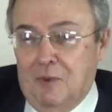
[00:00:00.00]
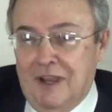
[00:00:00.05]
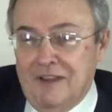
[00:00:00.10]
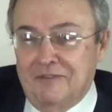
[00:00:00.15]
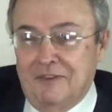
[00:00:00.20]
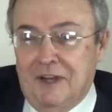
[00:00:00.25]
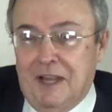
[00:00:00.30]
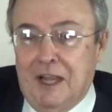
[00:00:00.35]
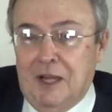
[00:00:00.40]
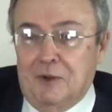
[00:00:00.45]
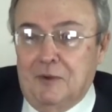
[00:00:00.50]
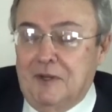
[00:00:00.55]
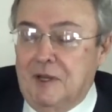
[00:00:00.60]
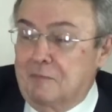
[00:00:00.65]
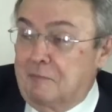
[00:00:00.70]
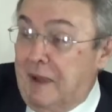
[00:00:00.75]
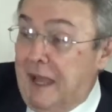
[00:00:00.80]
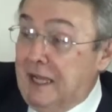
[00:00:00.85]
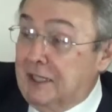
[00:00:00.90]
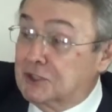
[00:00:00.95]
My wife and I are
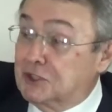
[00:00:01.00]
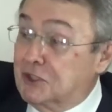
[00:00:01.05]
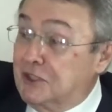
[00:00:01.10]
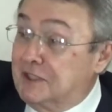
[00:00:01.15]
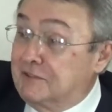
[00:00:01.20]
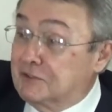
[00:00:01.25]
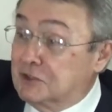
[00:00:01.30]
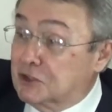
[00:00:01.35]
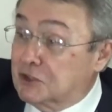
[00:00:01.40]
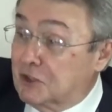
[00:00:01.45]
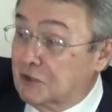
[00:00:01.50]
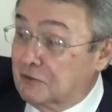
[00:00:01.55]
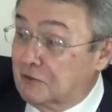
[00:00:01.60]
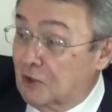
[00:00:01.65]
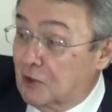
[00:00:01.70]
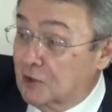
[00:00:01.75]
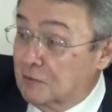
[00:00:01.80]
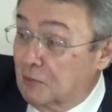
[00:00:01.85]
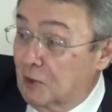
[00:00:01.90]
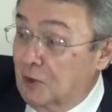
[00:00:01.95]
in the back seat of this
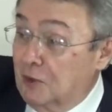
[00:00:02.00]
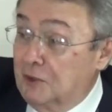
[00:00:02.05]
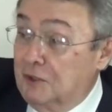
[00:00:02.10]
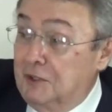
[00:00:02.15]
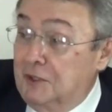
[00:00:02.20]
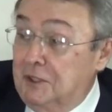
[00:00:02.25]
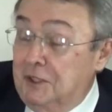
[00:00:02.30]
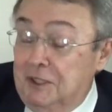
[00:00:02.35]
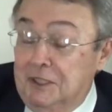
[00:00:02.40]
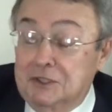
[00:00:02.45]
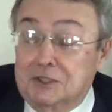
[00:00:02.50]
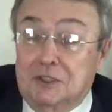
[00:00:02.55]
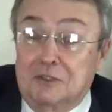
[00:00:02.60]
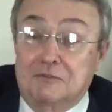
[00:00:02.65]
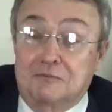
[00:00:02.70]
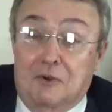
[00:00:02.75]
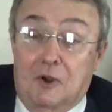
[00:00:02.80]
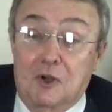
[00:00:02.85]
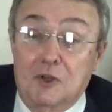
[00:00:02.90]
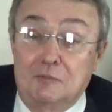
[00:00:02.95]
convertible. This
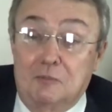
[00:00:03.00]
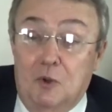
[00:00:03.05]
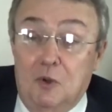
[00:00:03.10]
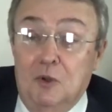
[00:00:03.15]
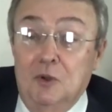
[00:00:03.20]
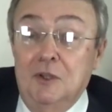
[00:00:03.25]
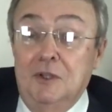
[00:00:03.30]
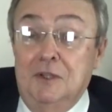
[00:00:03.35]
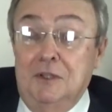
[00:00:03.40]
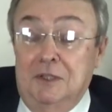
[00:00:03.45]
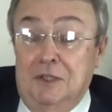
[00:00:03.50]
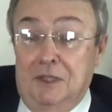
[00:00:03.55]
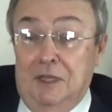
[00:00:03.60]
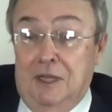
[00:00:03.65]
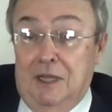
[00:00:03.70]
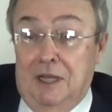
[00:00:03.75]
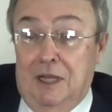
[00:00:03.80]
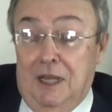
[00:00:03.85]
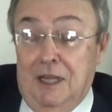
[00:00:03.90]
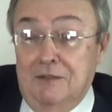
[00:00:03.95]
convertible.
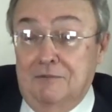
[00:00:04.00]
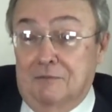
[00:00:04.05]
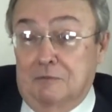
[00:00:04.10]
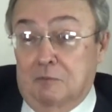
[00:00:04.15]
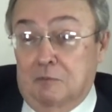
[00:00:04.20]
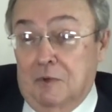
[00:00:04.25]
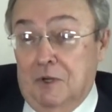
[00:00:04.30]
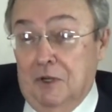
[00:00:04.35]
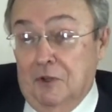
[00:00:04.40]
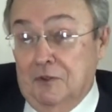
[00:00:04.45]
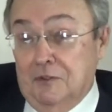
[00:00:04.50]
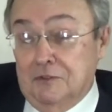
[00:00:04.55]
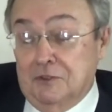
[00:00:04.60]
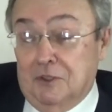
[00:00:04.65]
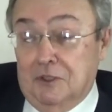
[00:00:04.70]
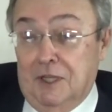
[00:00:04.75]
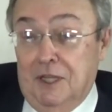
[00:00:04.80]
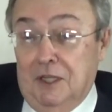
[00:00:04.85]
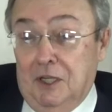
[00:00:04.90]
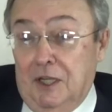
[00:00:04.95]
Uh, I have
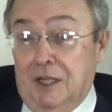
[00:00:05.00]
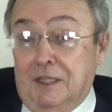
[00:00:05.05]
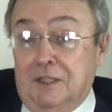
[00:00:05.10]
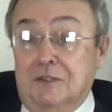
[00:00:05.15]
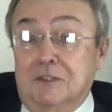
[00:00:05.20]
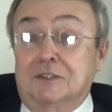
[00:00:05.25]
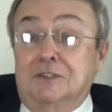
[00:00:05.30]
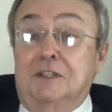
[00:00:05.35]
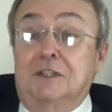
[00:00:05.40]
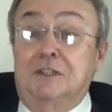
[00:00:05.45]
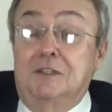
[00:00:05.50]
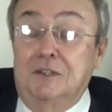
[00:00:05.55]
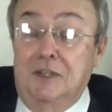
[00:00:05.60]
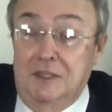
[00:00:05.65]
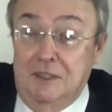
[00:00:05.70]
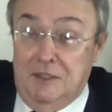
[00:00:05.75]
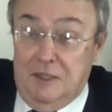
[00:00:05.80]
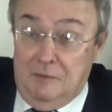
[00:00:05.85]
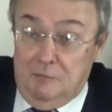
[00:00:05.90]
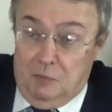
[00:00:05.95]
relatives that are kind of like this.
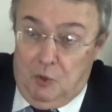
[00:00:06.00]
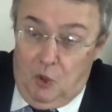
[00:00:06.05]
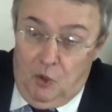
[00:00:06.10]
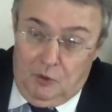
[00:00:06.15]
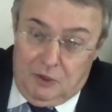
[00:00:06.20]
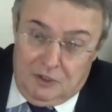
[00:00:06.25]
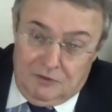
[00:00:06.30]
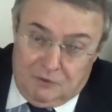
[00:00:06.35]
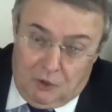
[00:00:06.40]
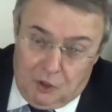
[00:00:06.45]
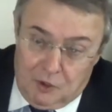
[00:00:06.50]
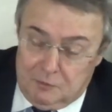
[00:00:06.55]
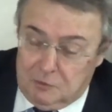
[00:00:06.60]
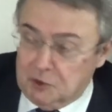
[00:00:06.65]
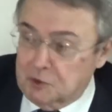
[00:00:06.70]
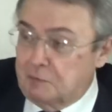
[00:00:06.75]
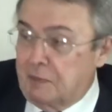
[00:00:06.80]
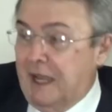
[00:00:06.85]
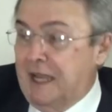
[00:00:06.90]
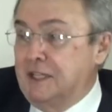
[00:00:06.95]
They, they,
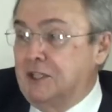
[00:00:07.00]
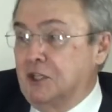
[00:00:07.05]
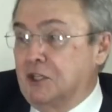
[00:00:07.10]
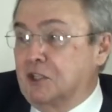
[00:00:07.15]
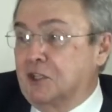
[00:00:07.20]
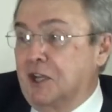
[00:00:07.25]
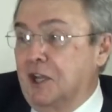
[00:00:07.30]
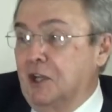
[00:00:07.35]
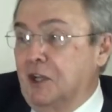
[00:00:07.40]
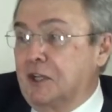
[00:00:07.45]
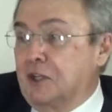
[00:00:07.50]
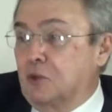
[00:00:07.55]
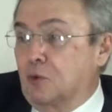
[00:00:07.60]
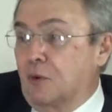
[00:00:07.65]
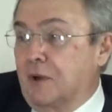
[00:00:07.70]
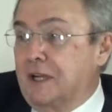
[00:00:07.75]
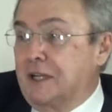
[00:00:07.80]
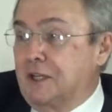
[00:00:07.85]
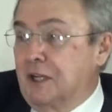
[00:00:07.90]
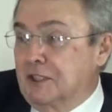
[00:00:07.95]
convertibles, painted Kelly
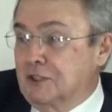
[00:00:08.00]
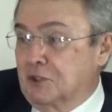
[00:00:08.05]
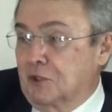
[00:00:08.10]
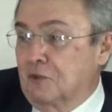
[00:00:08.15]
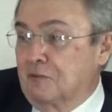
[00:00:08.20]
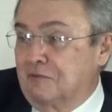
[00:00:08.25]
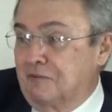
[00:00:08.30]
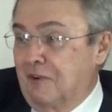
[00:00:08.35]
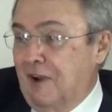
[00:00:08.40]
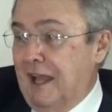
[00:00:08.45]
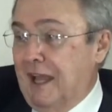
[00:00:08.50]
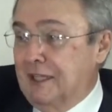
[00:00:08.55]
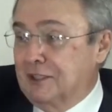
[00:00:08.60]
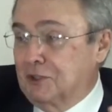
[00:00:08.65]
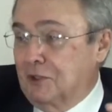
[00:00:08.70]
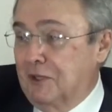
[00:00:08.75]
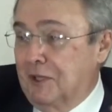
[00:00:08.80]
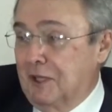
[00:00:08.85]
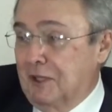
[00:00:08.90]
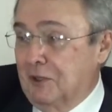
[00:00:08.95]
green, has little
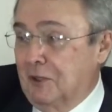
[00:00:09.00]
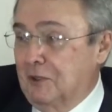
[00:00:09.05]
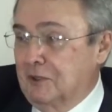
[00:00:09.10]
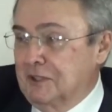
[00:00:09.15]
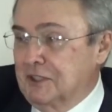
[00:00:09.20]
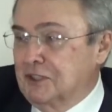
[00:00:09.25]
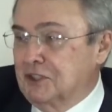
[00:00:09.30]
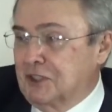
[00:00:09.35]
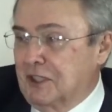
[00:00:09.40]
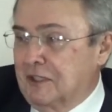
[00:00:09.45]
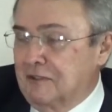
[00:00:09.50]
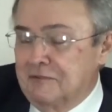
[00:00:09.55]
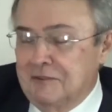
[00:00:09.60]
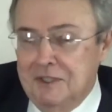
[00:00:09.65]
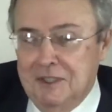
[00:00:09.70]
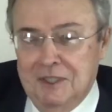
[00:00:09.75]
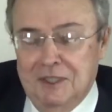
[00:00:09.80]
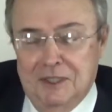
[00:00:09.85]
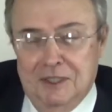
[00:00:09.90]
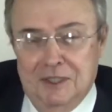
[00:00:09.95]
flags on it and all this stuff.